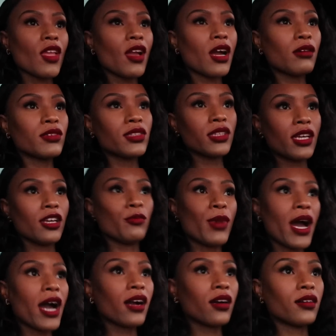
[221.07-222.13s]
I was looking
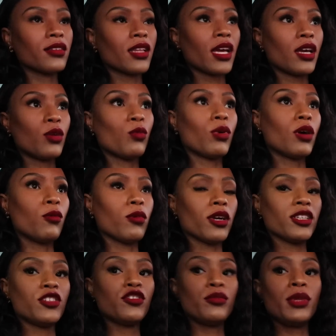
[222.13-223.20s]
back on like what
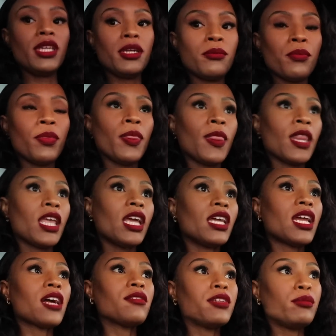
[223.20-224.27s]
worked for me
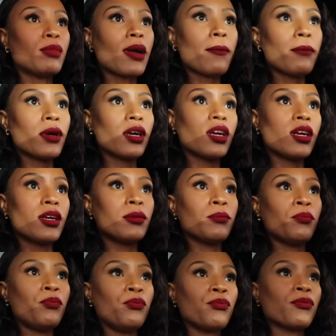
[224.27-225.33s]
and I remember
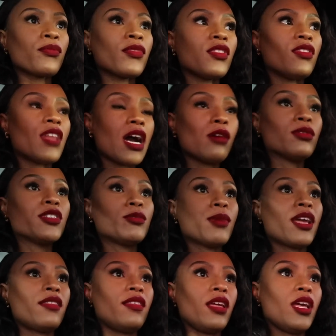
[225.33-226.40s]
that was
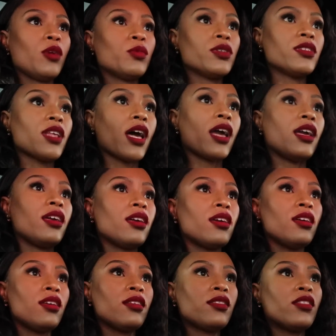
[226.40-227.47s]
my thing was like
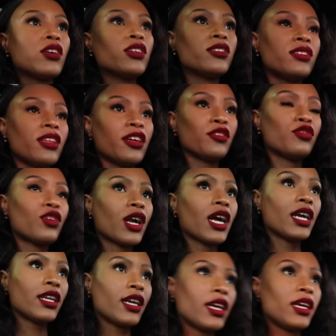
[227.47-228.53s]
Thursday,
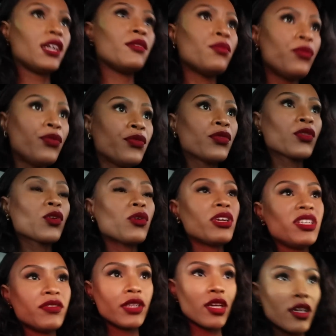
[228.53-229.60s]
Friday, or
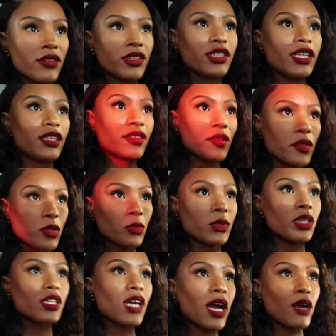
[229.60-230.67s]
even other days of the
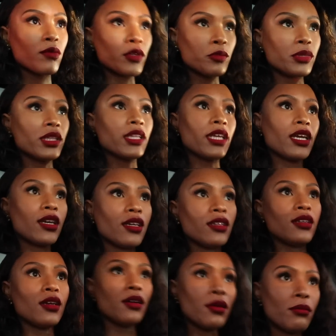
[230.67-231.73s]
week, I would
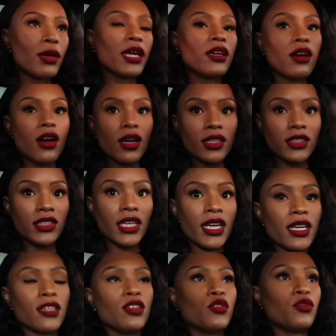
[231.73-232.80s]
plan my
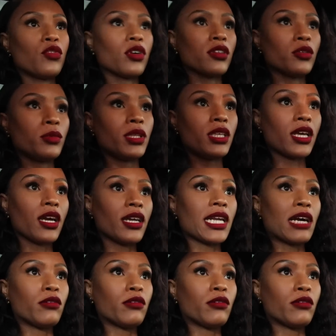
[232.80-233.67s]
content for the weekend.